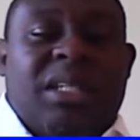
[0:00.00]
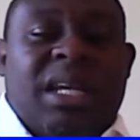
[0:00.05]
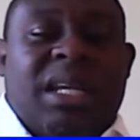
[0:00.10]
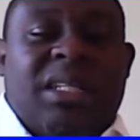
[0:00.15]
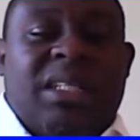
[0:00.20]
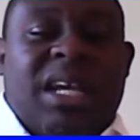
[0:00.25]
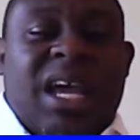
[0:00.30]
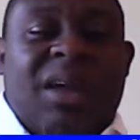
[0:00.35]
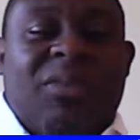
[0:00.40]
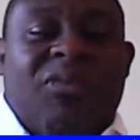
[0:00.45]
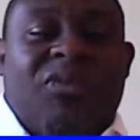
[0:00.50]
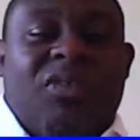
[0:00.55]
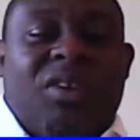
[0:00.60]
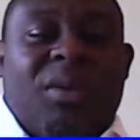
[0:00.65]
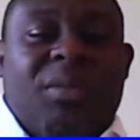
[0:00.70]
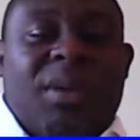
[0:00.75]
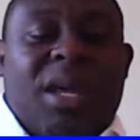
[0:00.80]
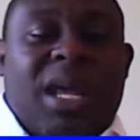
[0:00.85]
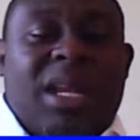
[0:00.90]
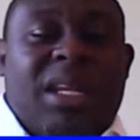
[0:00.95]
their time
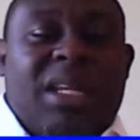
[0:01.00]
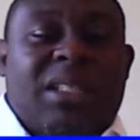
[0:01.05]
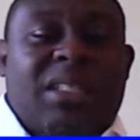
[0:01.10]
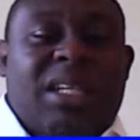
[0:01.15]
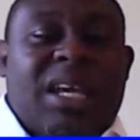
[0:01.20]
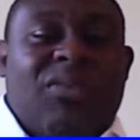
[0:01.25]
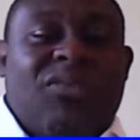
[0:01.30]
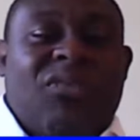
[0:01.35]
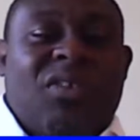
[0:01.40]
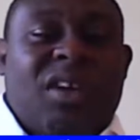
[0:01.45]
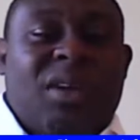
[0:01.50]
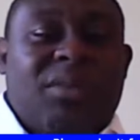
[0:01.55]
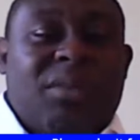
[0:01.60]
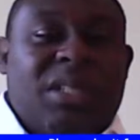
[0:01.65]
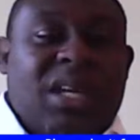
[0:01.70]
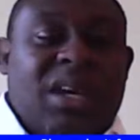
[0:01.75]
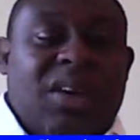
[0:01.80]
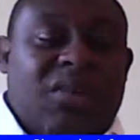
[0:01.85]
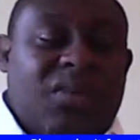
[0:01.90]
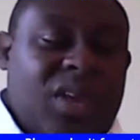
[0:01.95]
frame that they set for
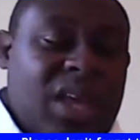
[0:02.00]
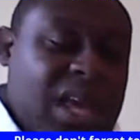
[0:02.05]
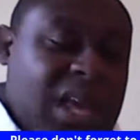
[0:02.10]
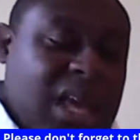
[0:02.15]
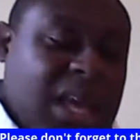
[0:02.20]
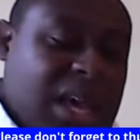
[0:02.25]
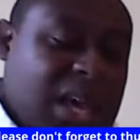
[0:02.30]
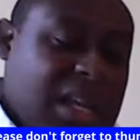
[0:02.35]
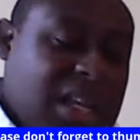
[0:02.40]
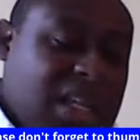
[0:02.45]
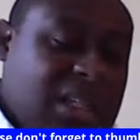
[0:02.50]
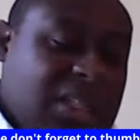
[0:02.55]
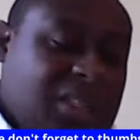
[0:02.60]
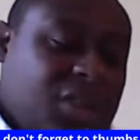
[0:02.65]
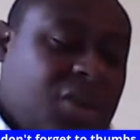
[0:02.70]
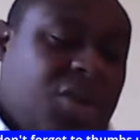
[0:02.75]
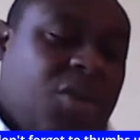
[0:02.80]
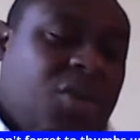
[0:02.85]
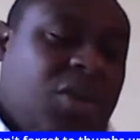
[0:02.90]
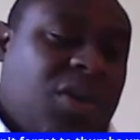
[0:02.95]
themselves, and this
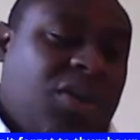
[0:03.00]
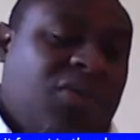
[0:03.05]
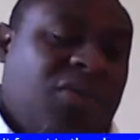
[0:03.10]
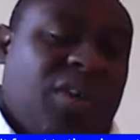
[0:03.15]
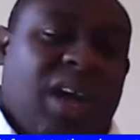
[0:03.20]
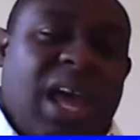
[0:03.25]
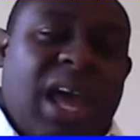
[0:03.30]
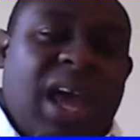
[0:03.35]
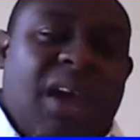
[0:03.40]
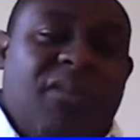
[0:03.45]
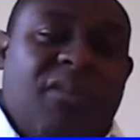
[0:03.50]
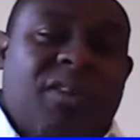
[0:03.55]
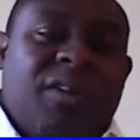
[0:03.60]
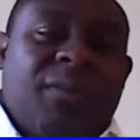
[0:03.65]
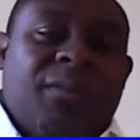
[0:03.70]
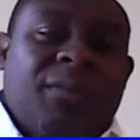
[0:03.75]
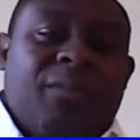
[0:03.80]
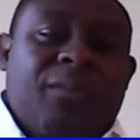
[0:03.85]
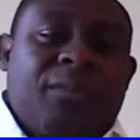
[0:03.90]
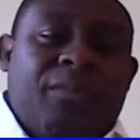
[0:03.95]
could go on
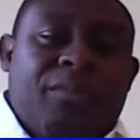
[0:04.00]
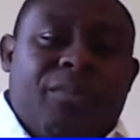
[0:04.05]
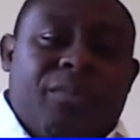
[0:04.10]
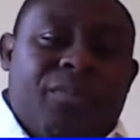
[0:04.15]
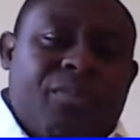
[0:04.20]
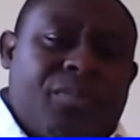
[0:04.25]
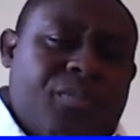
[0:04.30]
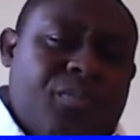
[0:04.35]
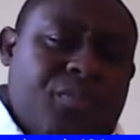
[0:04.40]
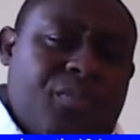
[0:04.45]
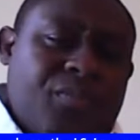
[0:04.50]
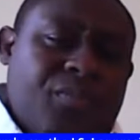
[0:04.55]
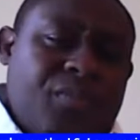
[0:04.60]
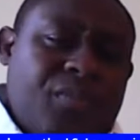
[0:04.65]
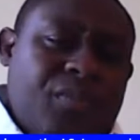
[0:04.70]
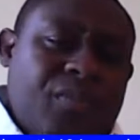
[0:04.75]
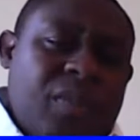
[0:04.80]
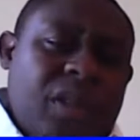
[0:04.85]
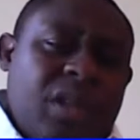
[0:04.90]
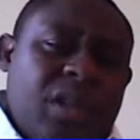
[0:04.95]
forever.
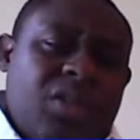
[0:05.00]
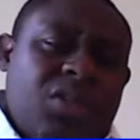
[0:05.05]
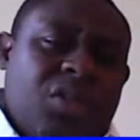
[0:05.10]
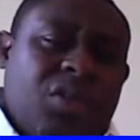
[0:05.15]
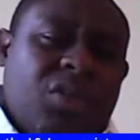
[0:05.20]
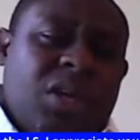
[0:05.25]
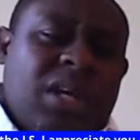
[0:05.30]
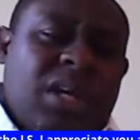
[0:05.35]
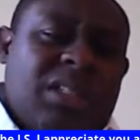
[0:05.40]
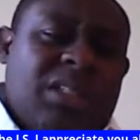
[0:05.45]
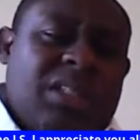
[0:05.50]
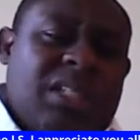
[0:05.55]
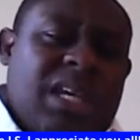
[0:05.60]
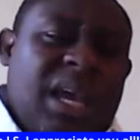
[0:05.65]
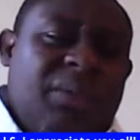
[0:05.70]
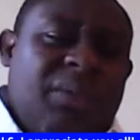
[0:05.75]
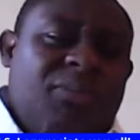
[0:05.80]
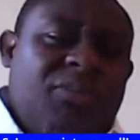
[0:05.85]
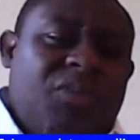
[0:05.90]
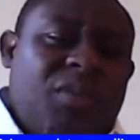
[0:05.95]
So
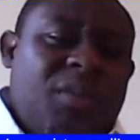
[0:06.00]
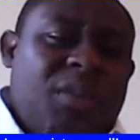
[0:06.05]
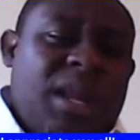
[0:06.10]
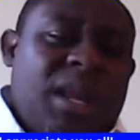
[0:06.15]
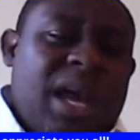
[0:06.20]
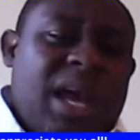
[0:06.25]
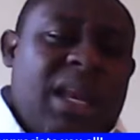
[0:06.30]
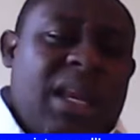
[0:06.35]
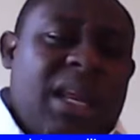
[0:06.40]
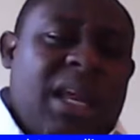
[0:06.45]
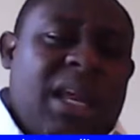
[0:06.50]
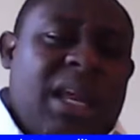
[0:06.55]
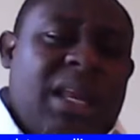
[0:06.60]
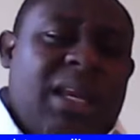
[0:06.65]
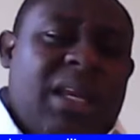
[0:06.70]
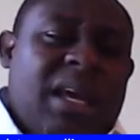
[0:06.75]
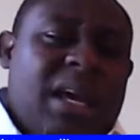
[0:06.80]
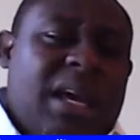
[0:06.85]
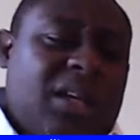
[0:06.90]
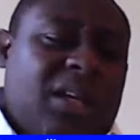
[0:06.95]
escape from that
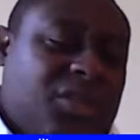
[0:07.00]
and